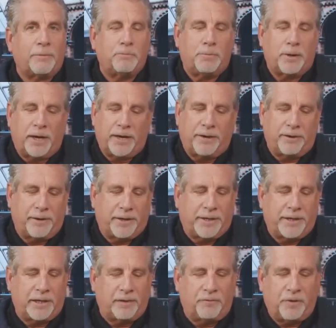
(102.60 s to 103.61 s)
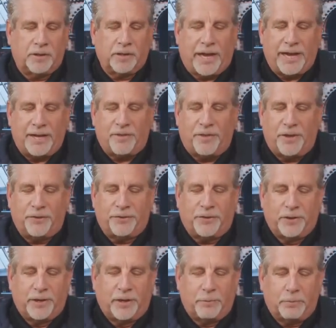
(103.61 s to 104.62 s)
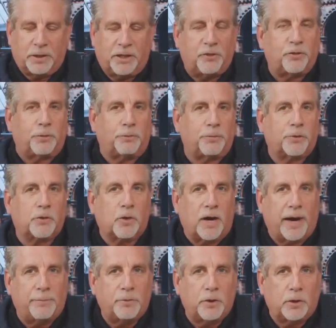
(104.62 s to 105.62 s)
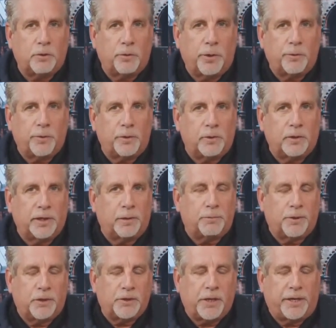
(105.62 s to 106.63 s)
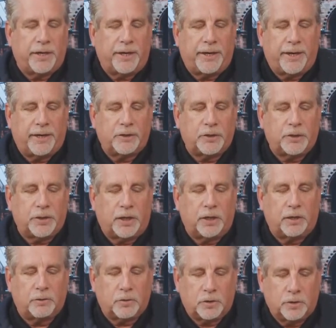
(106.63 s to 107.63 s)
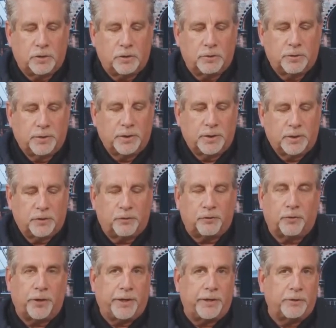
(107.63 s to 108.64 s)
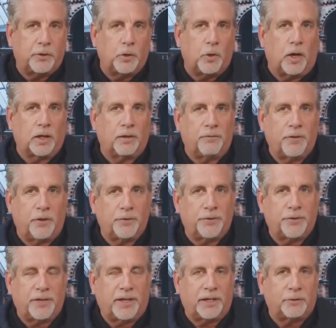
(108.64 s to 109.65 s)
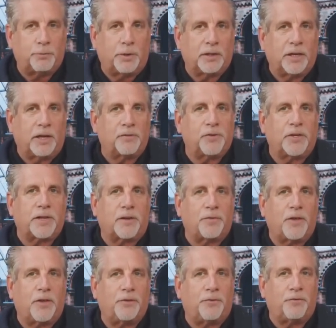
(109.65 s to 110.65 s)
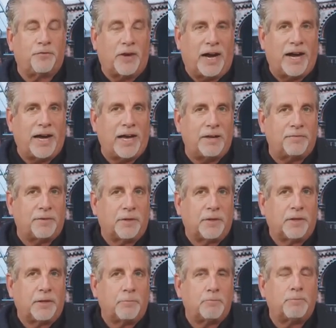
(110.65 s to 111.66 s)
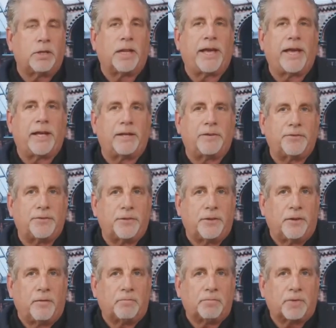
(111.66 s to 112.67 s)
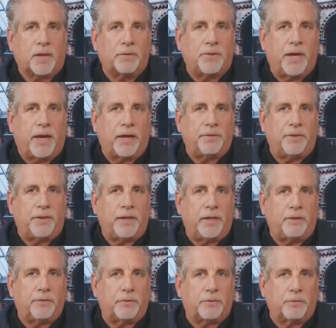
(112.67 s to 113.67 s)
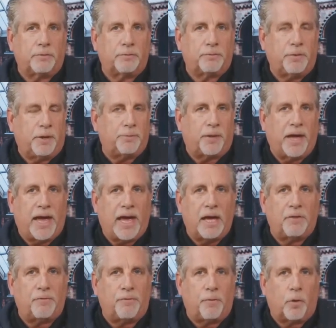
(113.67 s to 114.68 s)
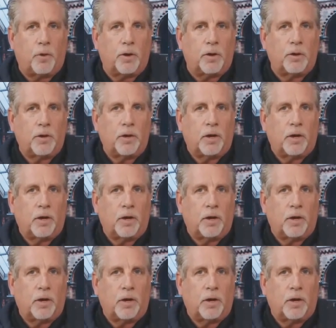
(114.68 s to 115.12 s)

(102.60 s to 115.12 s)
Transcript: But again, if you like this, please subscribe to it. We would really appreciate it, and share it too. It's free to do all of those things. But let's look at these 5 plans that these people have for